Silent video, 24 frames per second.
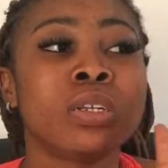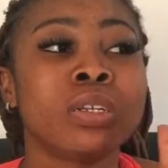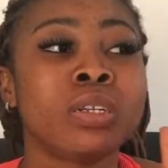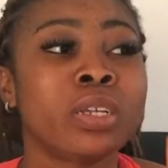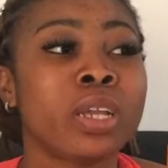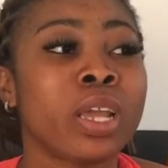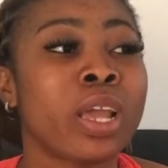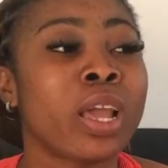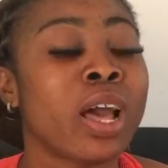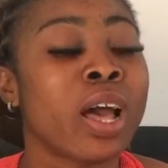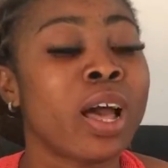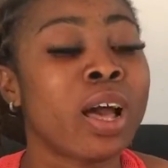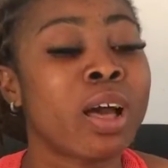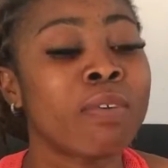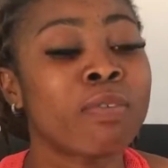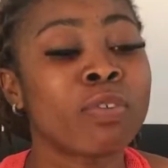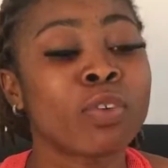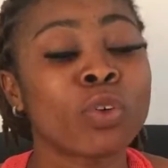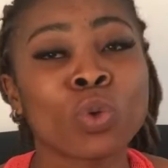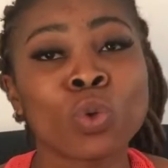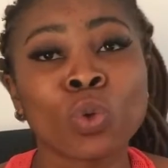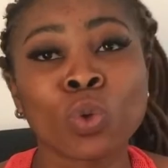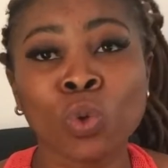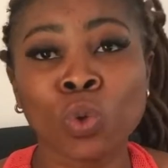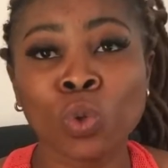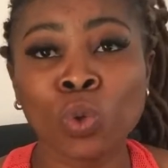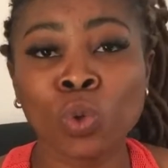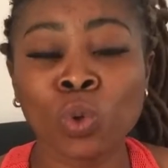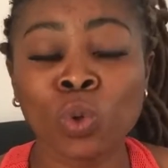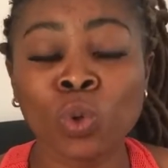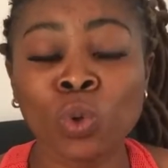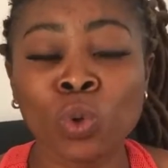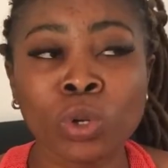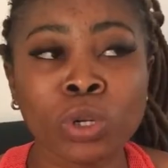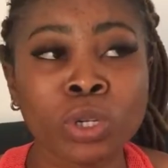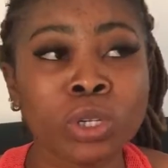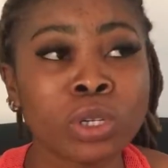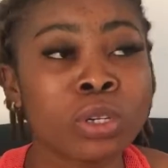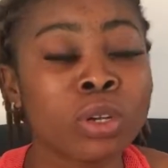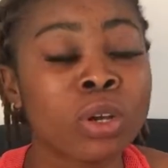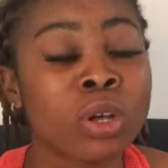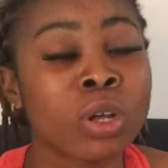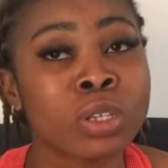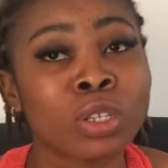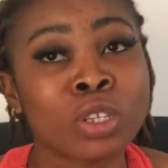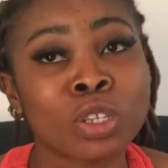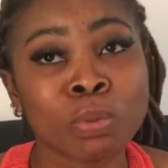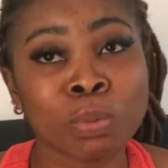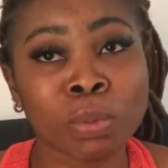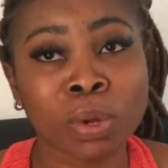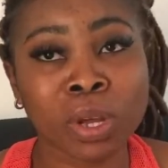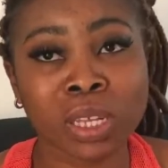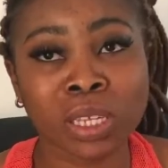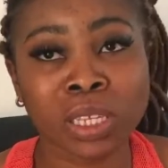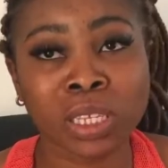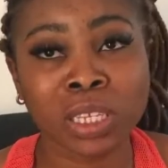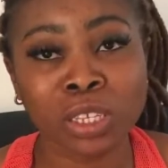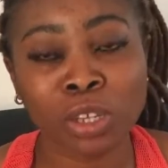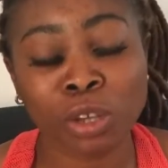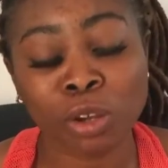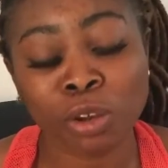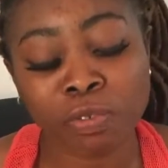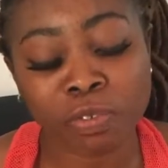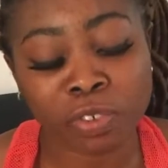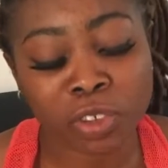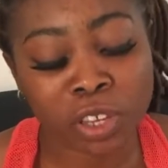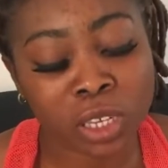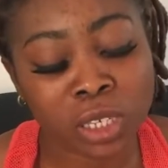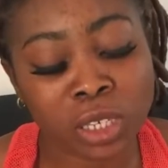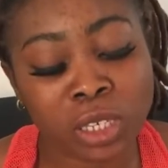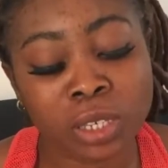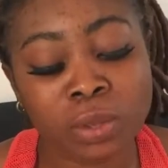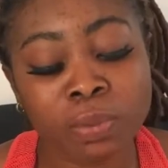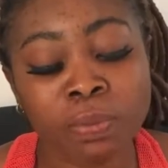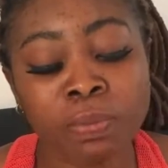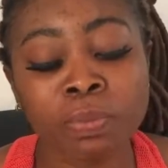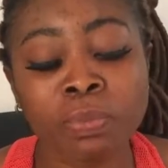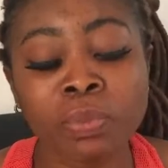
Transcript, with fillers: they have a good customer service